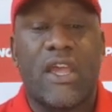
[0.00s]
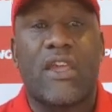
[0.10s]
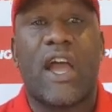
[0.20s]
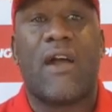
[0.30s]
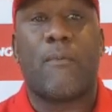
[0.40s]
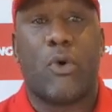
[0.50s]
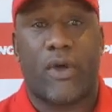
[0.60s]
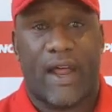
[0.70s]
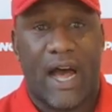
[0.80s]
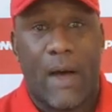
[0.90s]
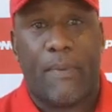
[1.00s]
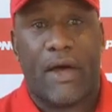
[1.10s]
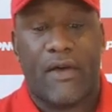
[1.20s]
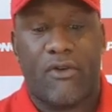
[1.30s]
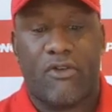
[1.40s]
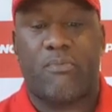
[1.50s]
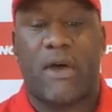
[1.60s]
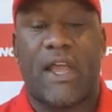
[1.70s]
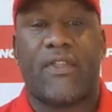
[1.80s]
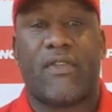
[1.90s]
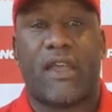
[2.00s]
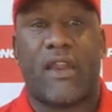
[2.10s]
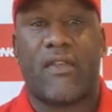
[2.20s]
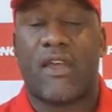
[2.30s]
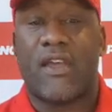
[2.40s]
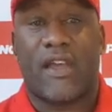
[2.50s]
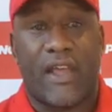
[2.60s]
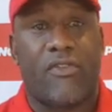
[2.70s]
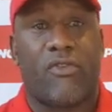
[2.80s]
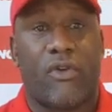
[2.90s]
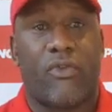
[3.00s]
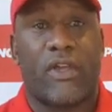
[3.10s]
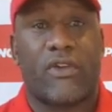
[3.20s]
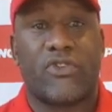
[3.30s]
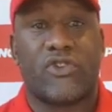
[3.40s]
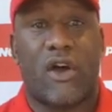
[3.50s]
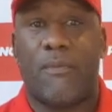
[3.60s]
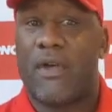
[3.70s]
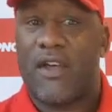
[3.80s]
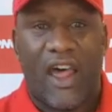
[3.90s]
Young Morgan Harper, who's playing in the centres, he's doing a really good job.